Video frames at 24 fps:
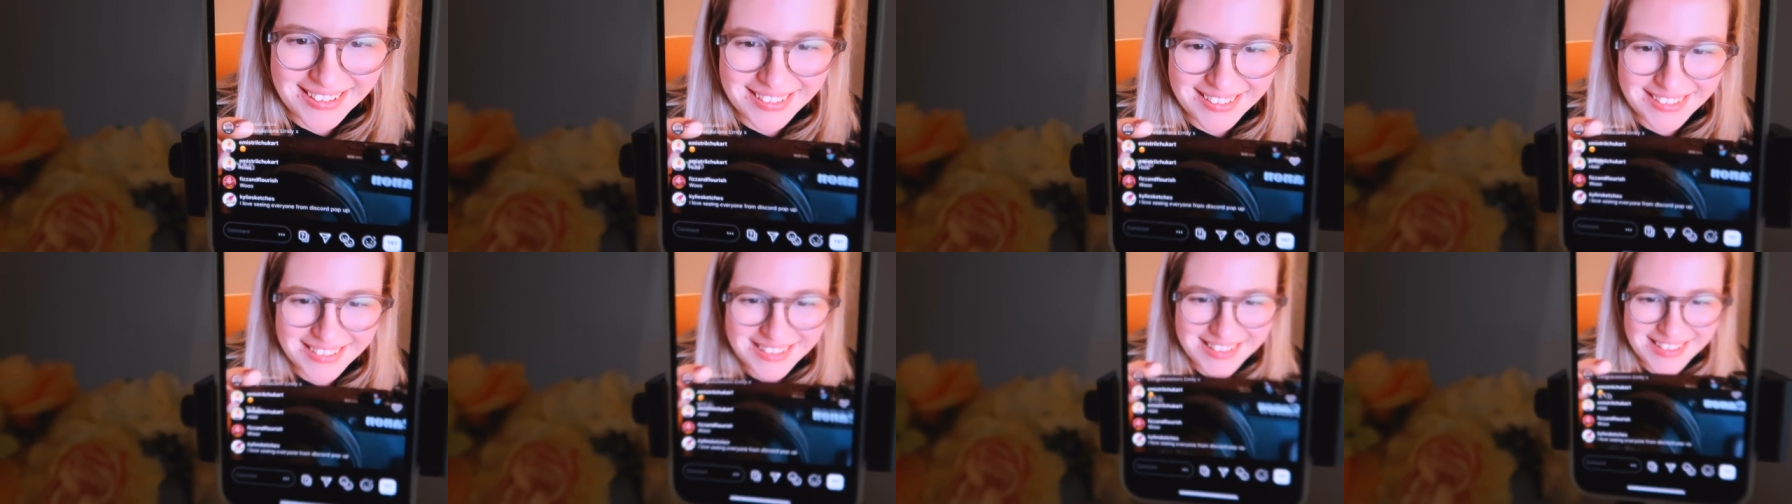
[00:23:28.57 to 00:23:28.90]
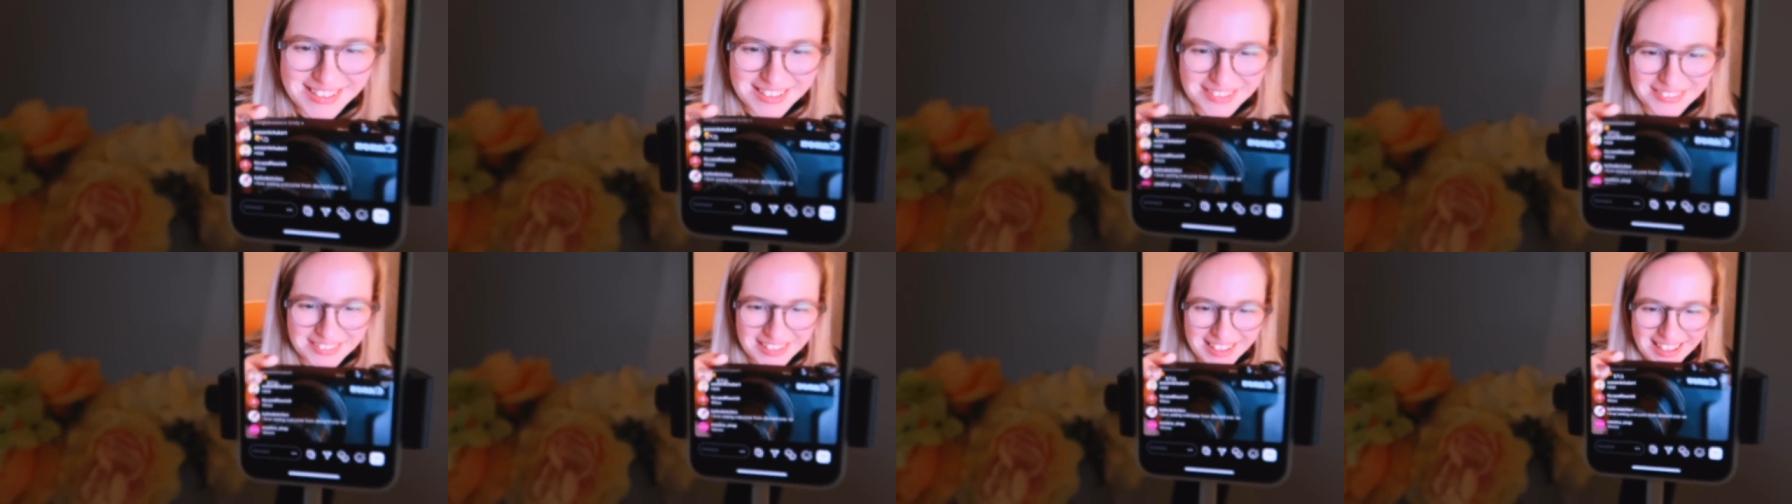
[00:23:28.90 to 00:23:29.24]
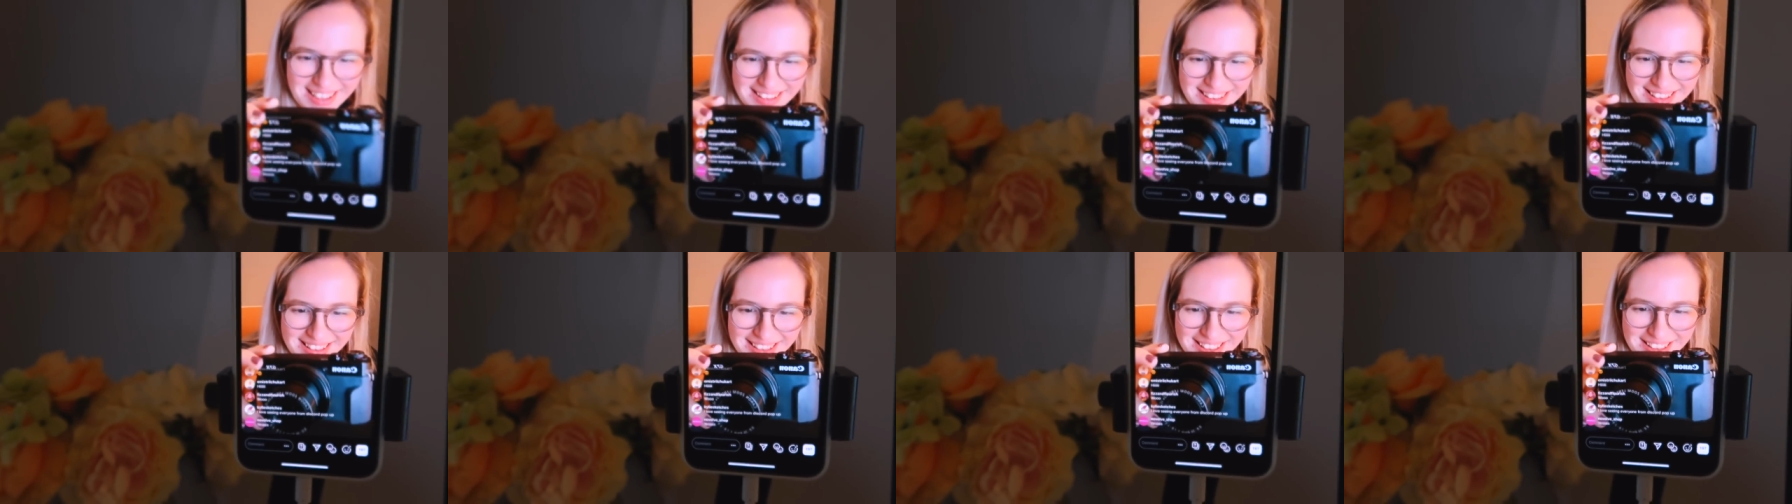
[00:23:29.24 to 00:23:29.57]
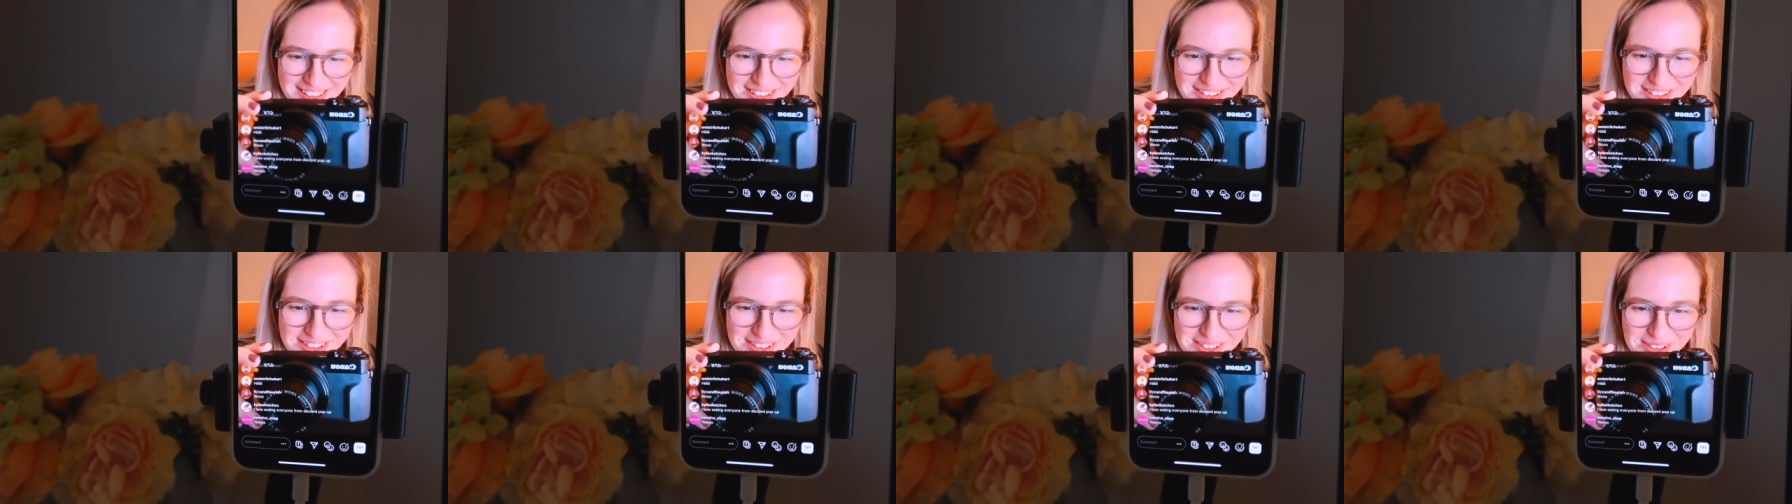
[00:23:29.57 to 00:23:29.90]
So yeah, thank you
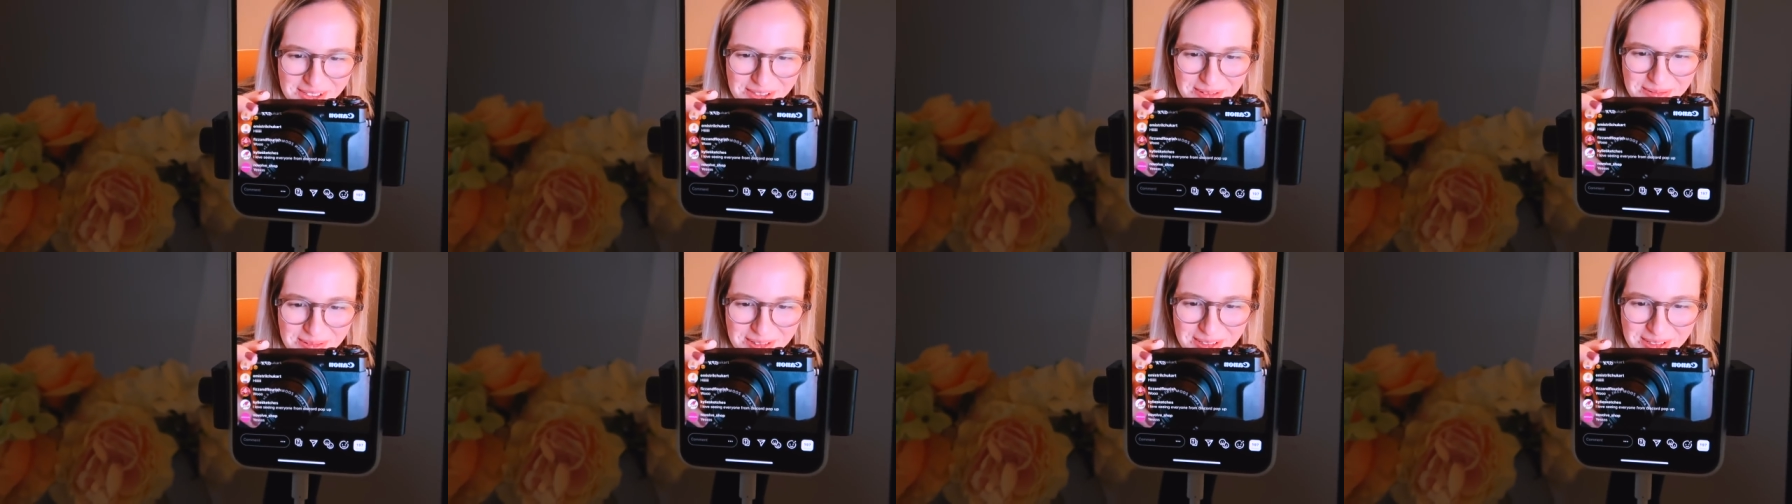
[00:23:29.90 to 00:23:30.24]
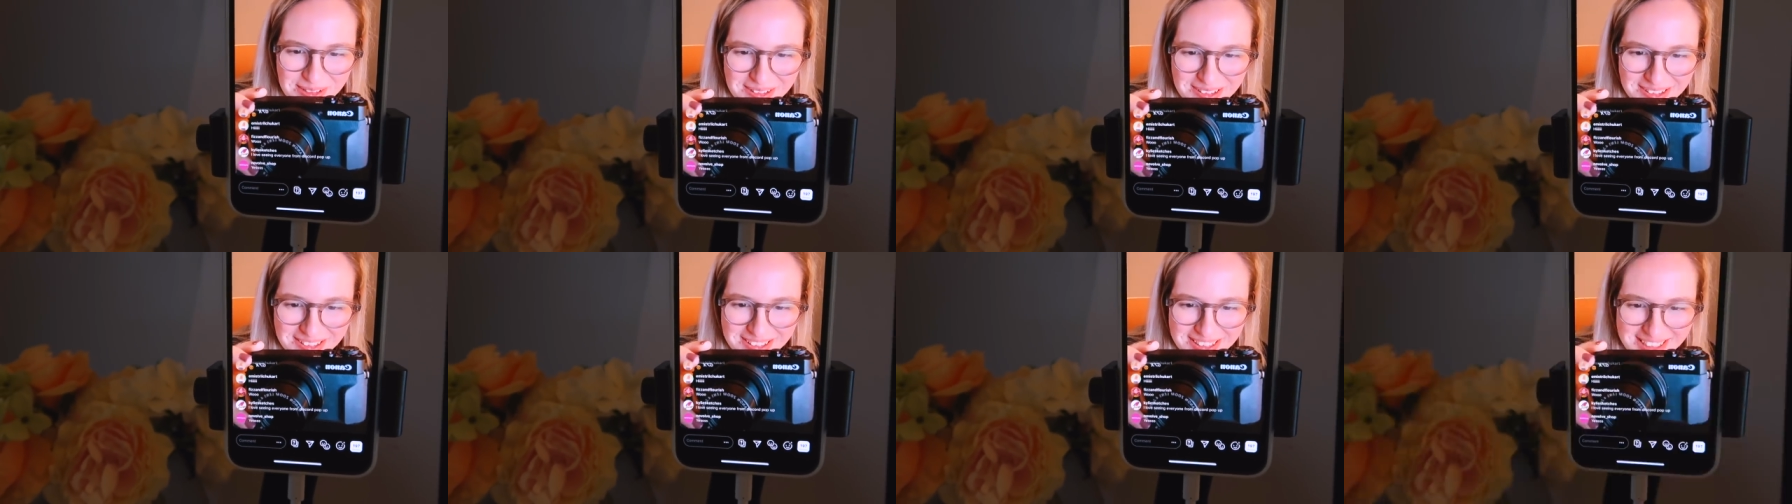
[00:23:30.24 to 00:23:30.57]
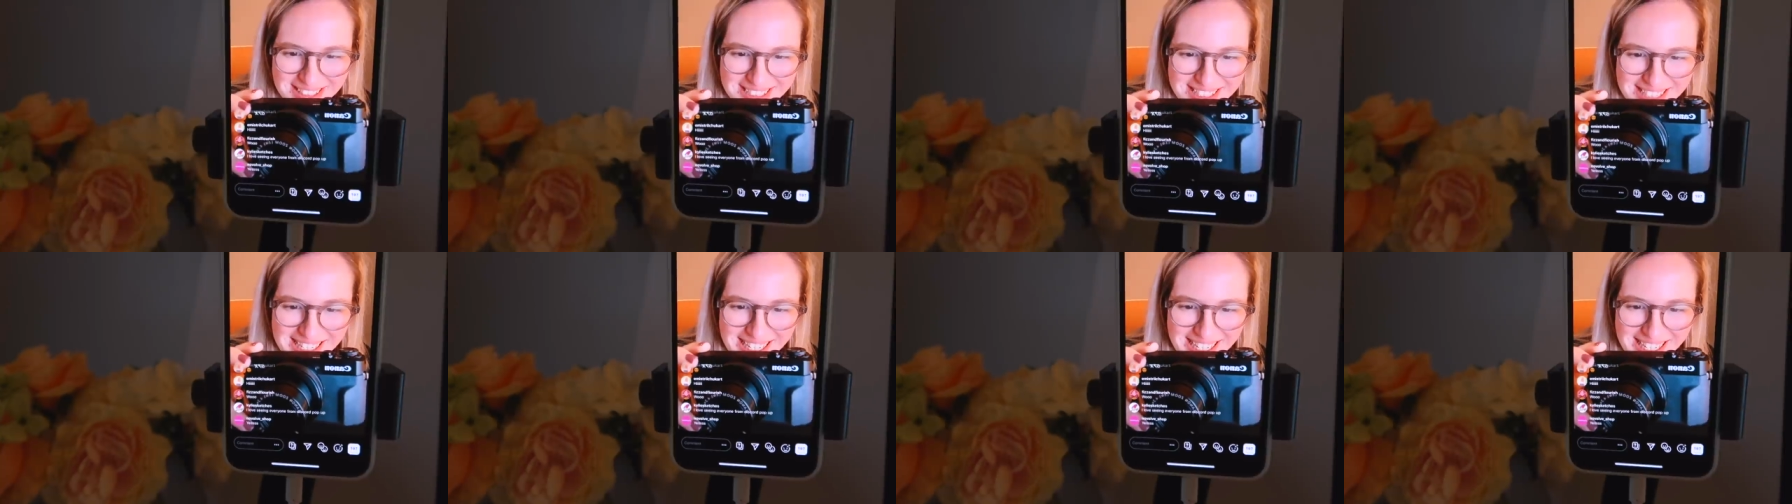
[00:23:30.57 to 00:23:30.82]
so much.